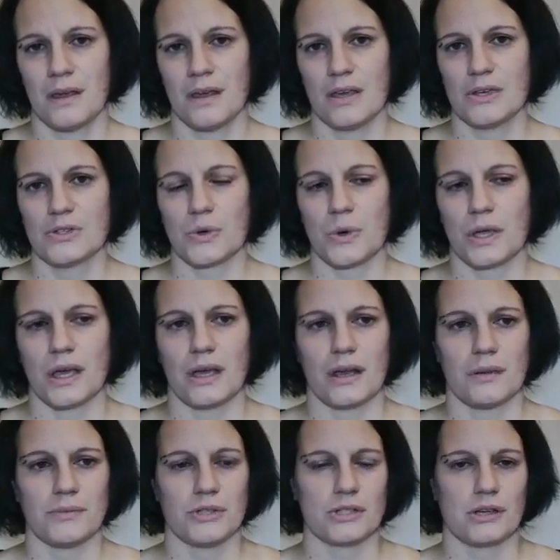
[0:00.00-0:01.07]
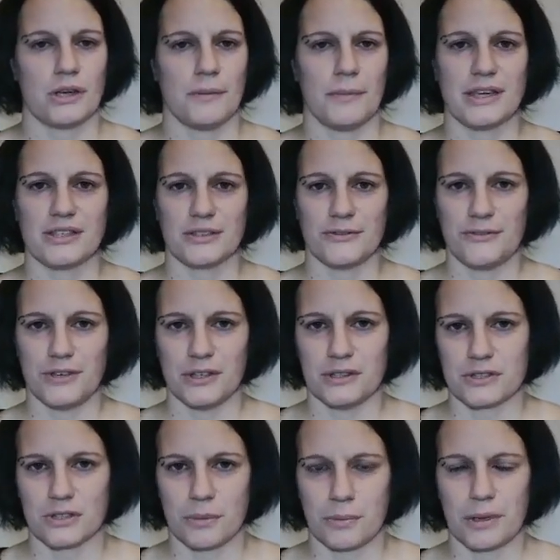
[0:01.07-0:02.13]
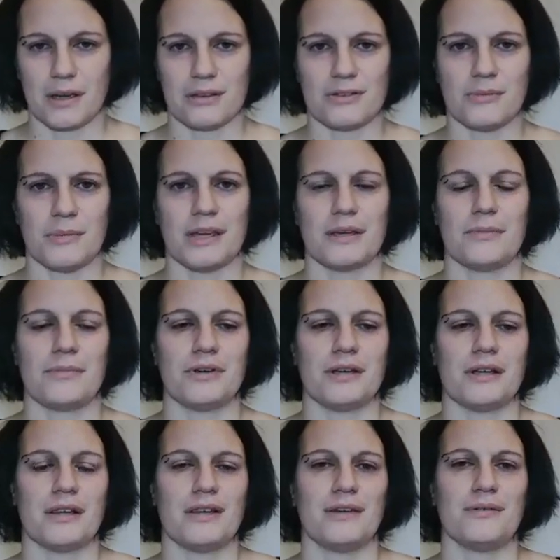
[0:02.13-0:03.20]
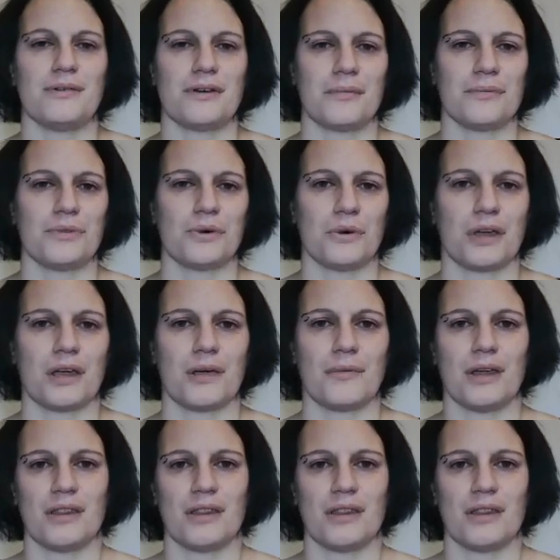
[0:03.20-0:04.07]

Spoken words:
So again, I'm just going to make some figures up here to make it pretty clear what I'm talking about.